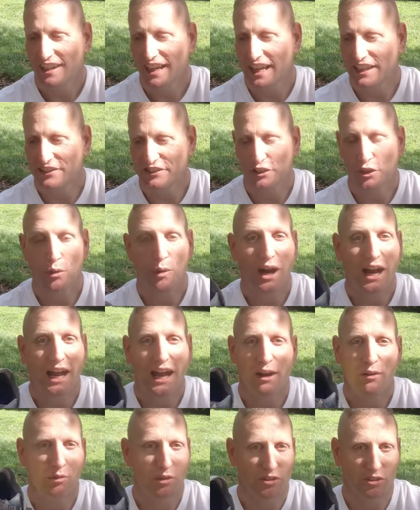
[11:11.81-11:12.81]
as to
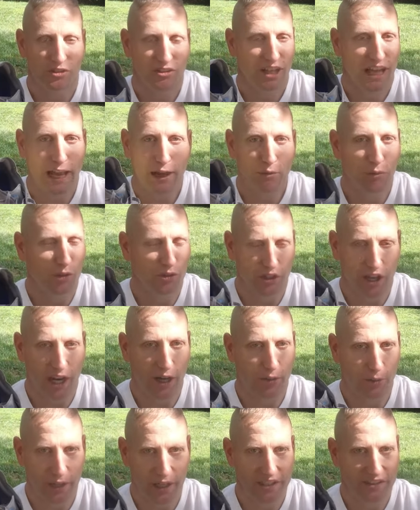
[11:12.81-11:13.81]
why I will, I will
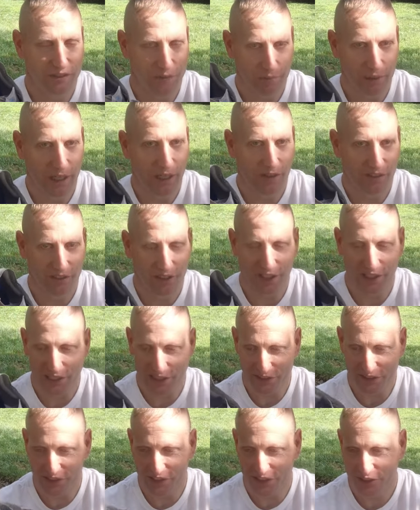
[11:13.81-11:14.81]
not race a marathon
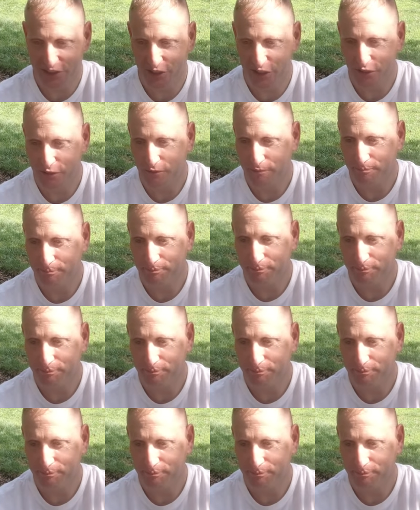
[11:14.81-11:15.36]
in this shoe.